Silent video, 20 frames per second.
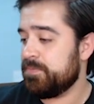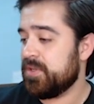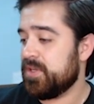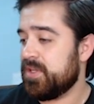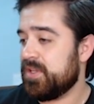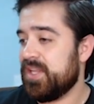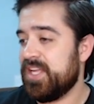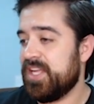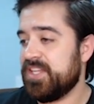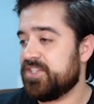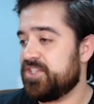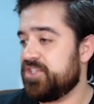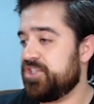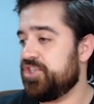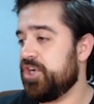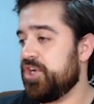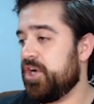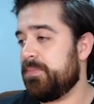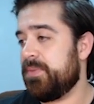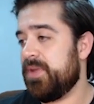let's
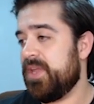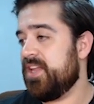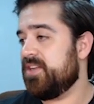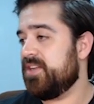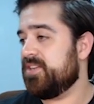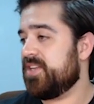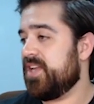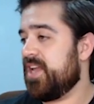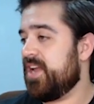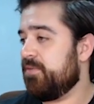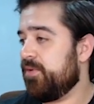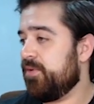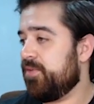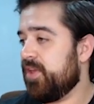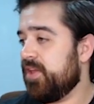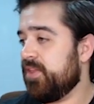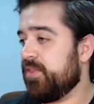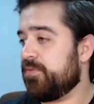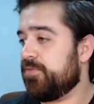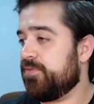jump into
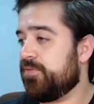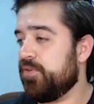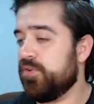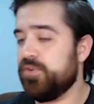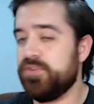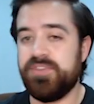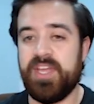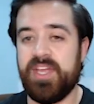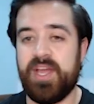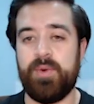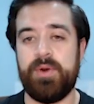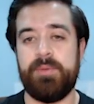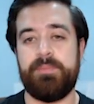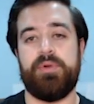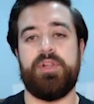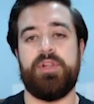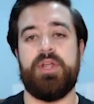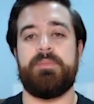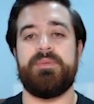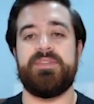everything. The first thing I want to
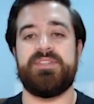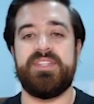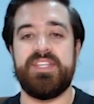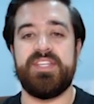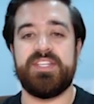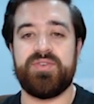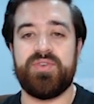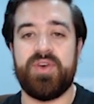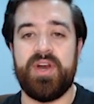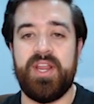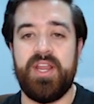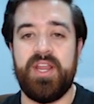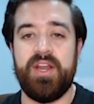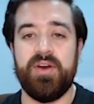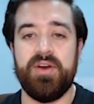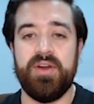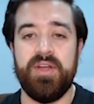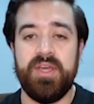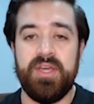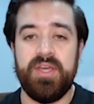pull up is this right
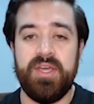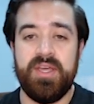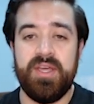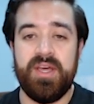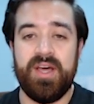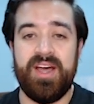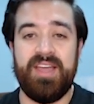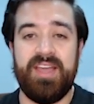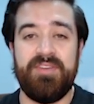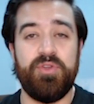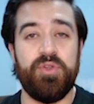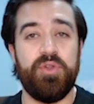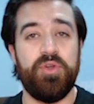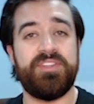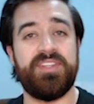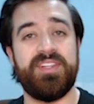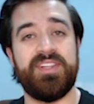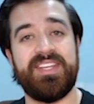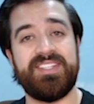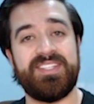here. If you
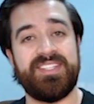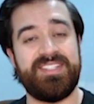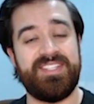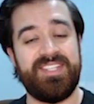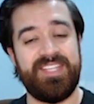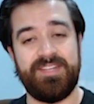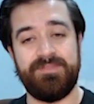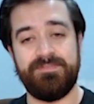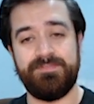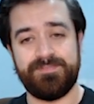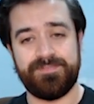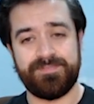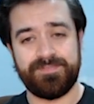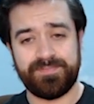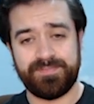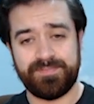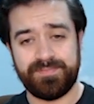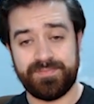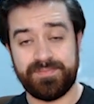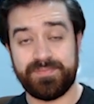looked at lesson 10,
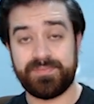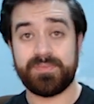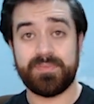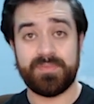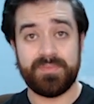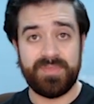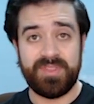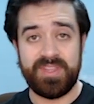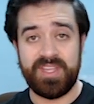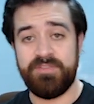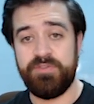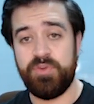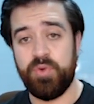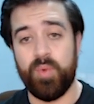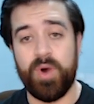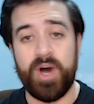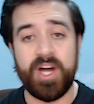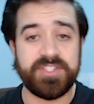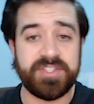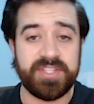if you
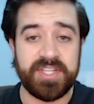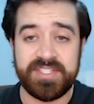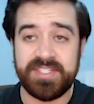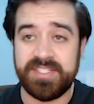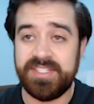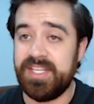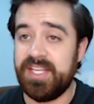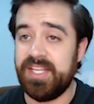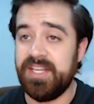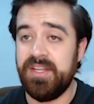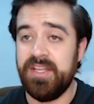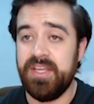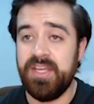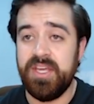watched lesson 10,